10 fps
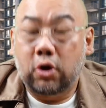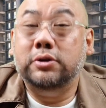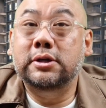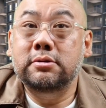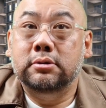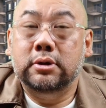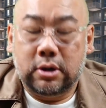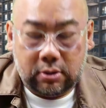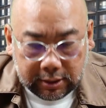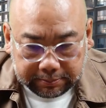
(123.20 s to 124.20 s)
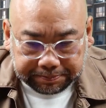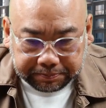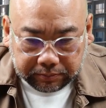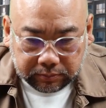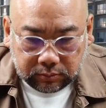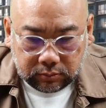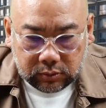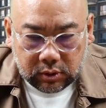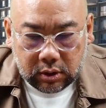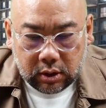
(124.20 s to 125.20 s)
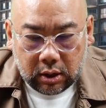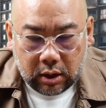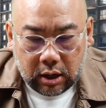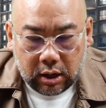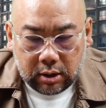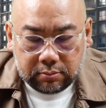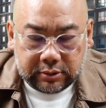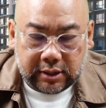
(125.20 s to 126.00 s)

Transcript: a concern. All right.